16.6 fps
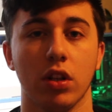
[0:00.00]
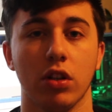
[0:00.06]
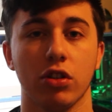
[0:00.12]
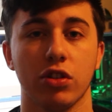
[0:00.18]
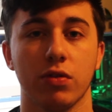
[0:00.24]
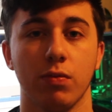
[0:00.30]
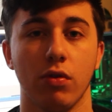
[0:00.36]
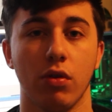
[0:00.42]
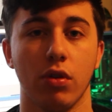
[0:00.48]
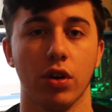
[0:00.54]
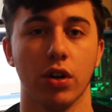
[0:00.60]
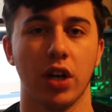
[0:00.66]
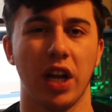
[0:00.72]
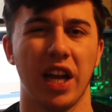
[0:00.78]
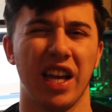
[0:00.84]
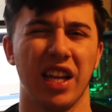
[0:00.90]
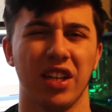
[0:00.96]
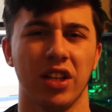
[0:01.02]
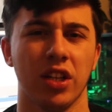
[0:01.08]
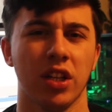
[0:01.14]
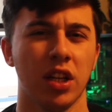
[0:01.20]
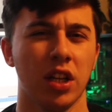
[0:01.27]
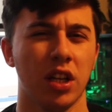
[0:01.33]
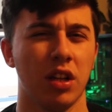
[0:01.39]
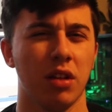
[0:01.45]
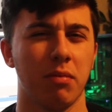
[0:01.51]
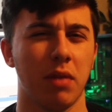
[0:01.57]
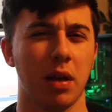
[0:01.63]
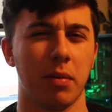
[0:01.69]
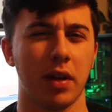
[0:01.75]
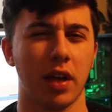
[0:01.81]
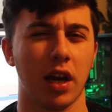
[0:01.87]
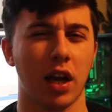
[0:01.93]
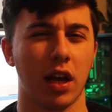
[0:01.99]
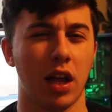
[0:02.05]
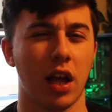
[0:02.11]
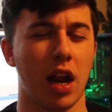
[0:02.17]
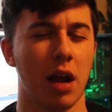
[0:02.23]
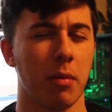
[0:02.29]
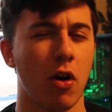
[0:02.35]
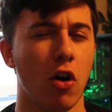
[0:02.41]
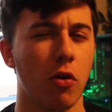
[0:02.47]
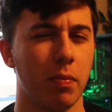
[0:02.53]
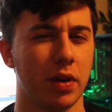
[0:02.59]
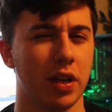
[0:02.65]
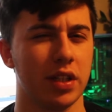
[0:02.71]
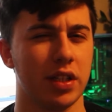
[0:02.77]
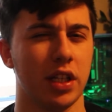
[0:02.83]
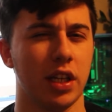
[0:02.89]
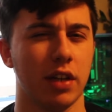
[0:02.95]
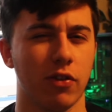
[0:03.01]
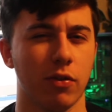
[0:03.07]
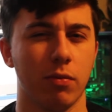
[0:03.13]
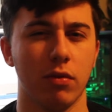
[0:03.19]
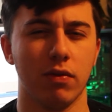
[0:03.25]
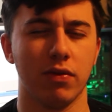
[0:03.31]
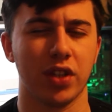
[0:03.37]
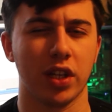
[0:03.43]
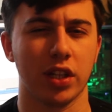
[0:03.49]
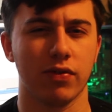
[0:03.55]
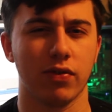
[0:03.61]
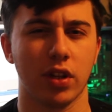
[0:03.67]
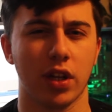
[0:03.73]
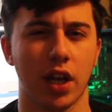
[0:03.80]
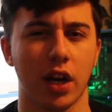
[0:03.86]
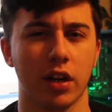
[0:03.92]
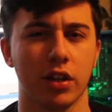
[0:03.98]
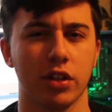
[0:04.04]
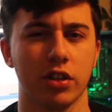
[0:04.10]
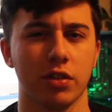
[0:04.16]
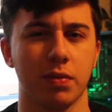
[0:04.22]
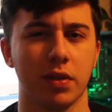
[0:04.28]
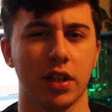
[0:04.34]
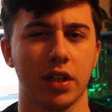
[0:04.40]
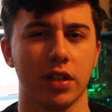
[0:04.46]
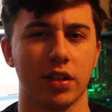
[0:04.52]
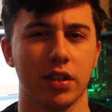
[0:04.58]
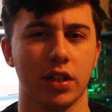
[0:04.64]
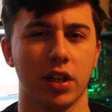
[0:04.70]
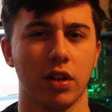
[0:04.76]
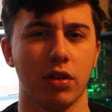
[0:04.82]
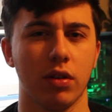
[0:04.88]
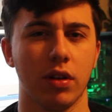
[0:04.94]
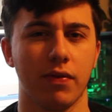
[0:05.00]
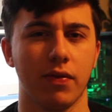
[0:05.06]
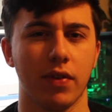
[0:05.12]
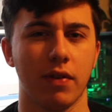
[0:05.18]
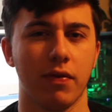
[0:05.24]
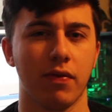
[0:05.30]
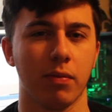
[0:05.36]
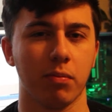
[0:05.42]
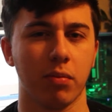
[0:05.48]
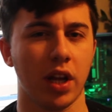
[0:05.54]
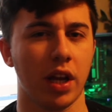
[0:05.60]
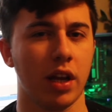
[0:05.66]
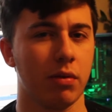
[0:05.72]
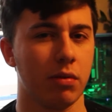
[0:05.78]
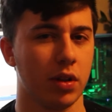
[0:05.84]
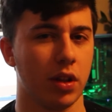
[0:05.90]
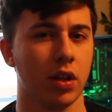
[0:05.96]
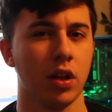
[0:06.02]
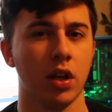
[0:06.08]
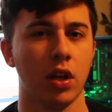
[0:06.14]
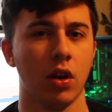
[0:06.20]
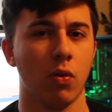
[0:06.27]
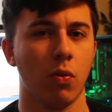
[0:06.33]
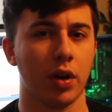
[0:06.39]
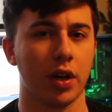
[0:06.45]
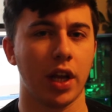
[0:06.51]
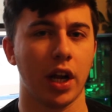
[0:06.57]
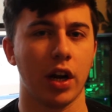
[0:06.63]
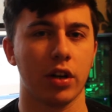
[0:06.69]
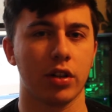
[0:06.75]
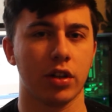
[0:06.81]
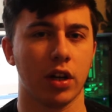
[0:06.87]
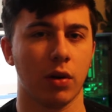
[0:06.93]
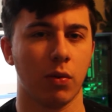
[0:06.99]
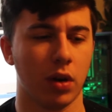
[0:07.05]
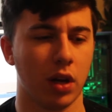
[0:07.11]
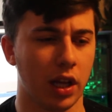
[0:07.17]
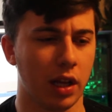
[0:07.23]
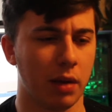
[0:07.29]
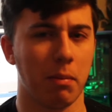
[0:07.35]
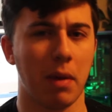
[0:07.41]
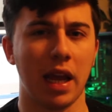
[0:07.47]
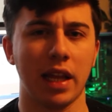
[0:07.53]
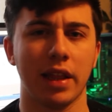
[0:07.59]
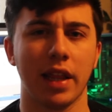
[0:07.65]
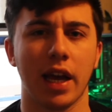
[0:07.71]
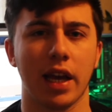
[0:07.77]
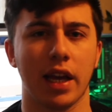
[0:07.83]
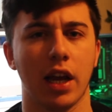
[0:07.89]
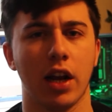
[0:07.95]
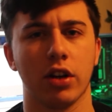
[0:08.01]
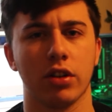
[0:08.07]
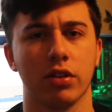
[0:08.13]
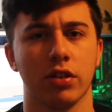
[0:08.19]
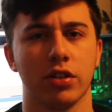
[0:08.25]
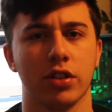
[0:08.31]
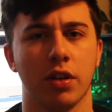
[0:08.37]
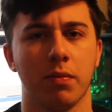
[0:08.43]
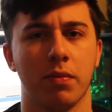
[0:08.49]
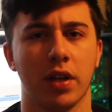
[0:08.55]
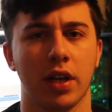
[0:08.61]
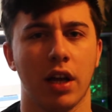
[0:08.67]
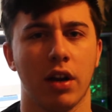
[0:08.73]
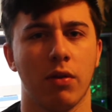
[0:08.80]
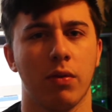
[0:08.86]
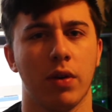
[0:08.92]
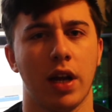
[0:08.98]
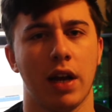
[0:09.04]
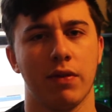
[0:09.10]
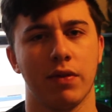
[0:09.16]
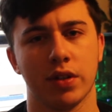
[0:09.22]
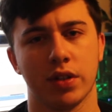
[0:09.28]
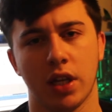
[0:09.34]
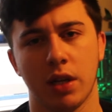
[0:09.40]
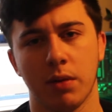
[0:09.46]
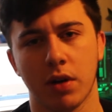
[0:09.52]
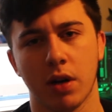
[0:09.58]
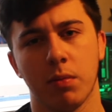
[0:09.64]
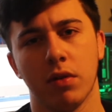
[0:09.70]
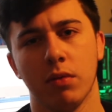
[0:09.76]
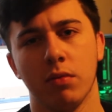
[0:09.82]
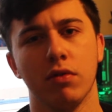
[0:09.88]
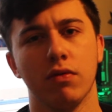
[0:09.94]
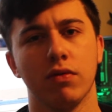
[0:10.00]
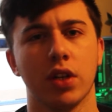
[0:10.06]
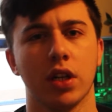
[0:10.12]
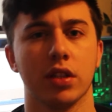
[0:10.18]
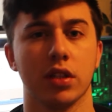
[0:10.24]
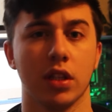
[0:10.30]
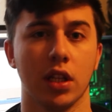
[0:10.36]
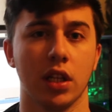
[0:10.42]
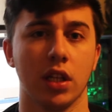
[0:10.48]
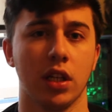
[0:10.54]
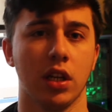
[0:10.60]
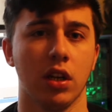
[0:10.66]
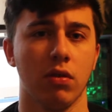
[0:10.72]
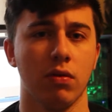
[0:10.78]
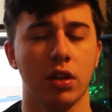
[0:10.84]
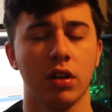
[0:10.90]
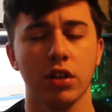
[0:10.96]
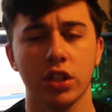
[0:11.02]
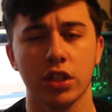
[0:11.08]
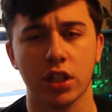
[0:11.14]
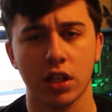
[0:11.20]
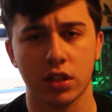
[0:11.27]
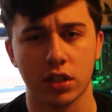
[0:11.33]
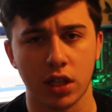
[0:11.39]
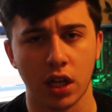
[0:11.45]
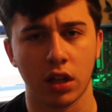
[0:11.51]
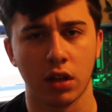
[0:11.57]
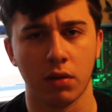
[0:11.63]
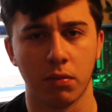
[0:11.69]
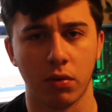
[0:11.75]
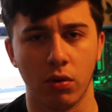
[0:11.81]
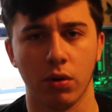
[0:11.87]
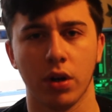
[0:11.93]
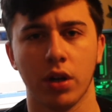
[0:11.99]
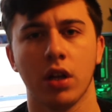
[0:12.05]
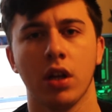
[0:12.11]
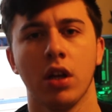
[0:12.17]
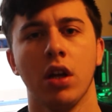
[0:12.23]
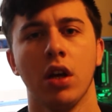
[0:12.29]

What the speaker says: a little smoother, and maybe I'm hoping to see different movesets for the characters because, you know, if I'm playing with one character and I want to like main that character or something, I don't want to have the same couple of movesets and then, you know, it'll just get stale and boring.